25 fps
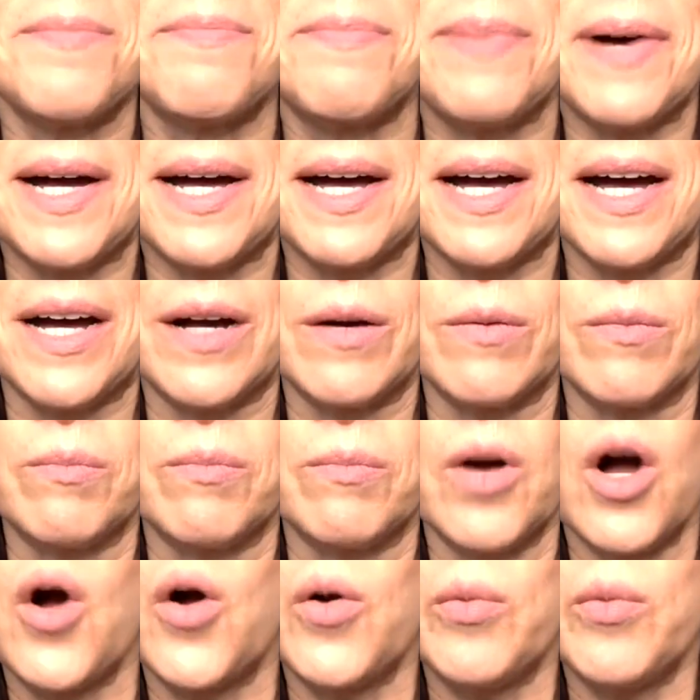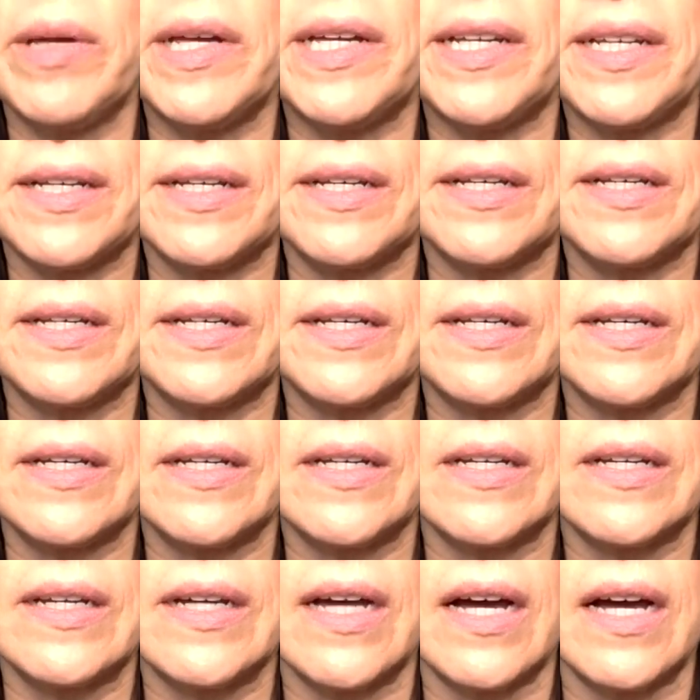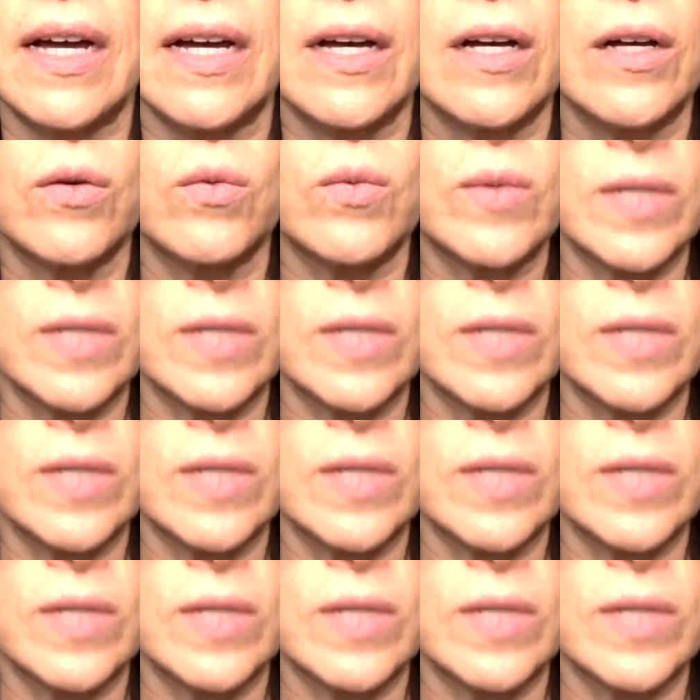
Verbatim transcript: But um, Oban uh,